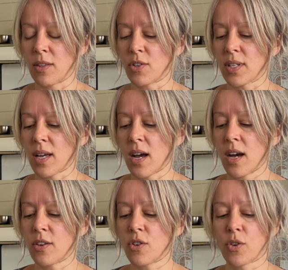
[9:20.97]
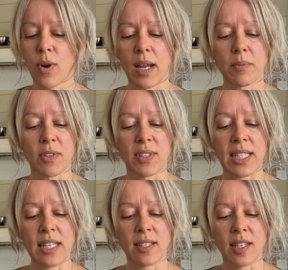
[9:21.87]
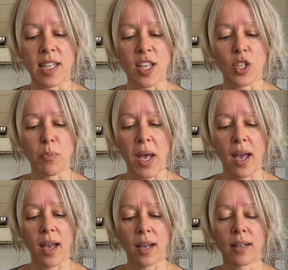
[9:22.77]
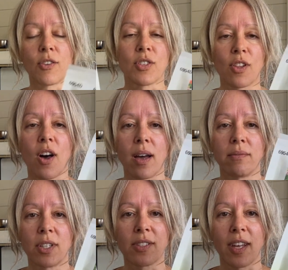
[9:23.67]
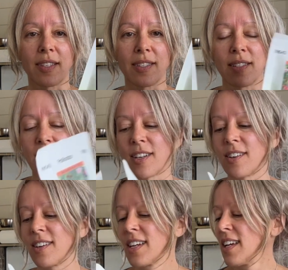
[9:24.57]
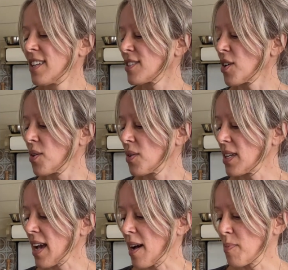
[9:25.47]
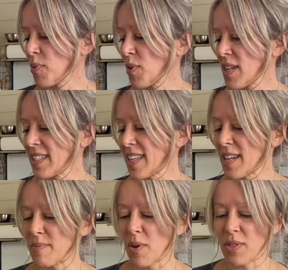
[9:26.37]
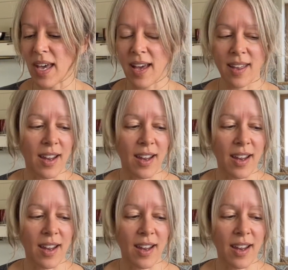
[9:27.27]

There's 100 grams of seeds in each bag. There's a lot of seeds in here. So yeah, I'm pretty excited about that.